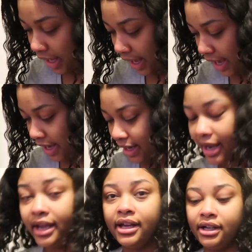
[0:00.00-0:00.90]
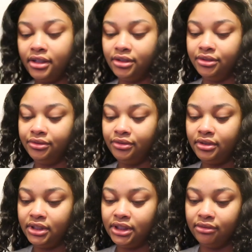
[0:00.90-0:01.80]
I have
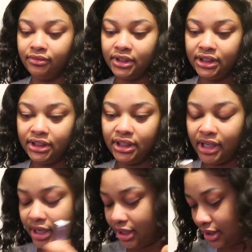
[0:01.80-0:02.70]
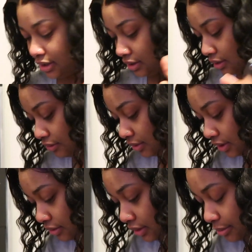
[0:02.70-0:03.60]
some rusty ass
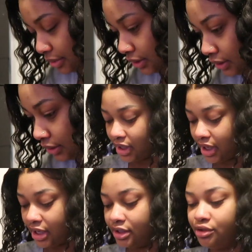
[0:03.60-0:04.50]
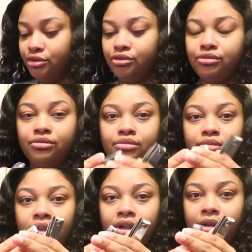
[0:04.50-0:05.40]
toenail clippers. I got two.
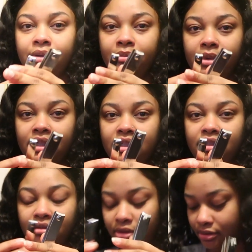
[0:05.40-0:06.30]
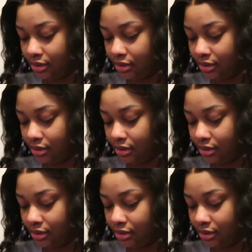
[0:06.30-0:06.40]
There's a toenail